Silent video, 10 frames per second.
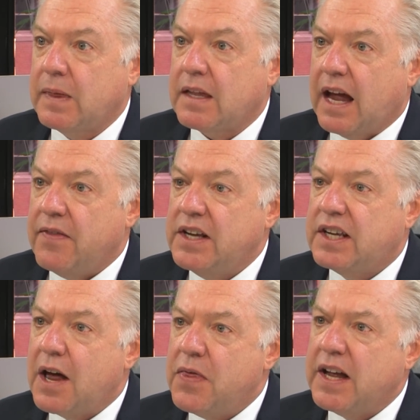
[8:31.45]
And this, I
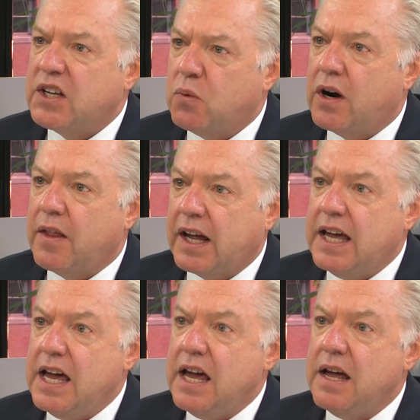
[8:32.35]
think, is one of the
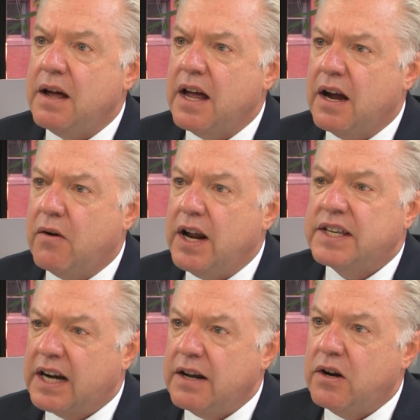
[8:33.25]
key ingredients,
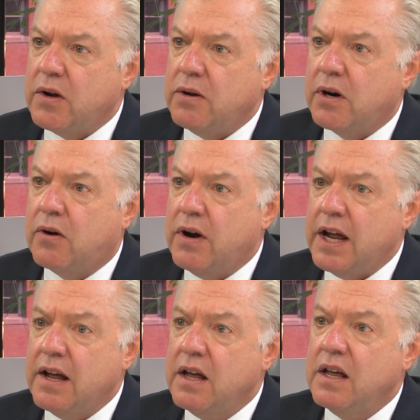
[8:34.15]
and I know you agree,
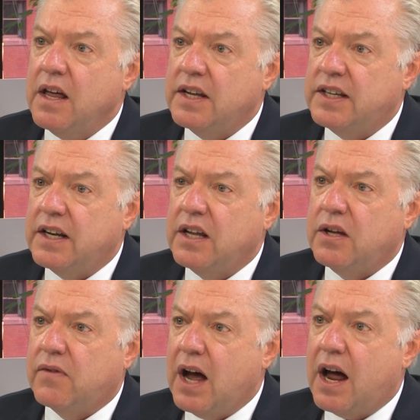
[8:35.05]
is that you've
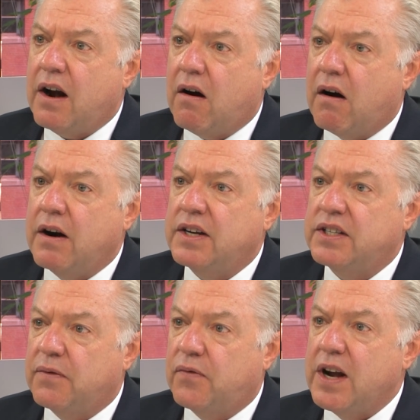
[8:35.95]
got to harness the
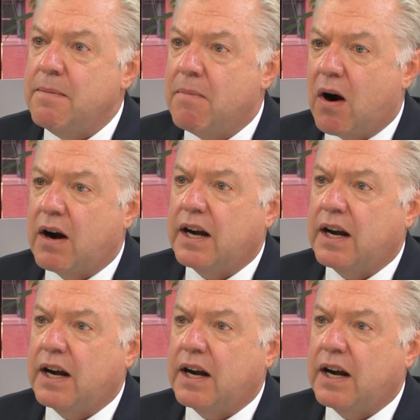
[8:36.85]
free market.